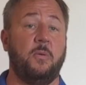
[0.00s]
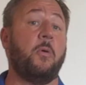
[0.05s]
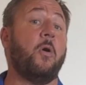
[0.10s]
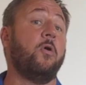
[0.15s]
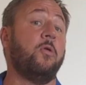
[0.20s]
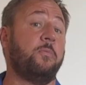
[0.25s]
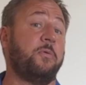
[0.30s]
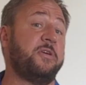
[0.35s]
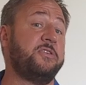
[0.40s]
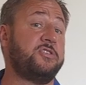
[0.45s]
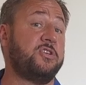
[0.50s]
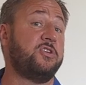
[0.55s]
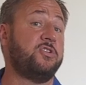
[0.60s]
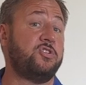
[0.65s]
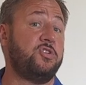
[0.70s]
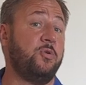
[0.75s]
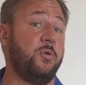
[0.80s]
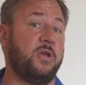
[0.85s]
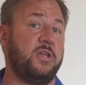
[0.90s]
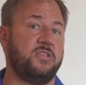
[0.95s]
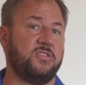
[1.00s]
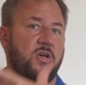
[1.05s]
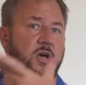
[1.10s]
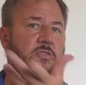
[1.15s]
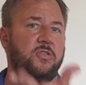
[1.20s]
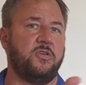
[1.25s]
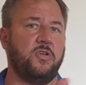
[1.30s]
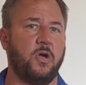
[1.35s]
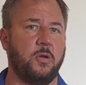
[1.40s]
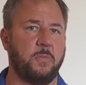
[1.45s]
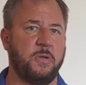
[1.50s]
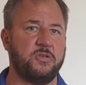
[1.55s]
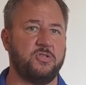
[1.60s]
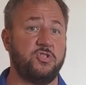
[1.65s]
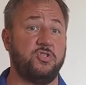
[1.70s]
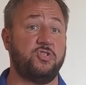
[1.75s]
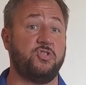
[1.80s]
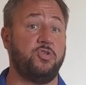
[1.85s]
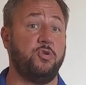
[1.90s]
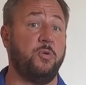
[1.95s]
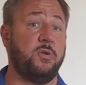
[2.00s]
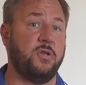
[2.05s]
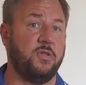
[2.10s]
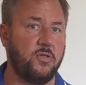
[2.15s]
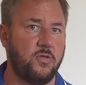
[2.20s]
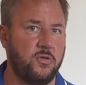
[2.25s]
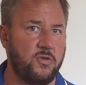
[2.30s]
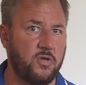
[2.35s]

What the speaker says: Only place she can chew it is on the dog bed. She's chewing to the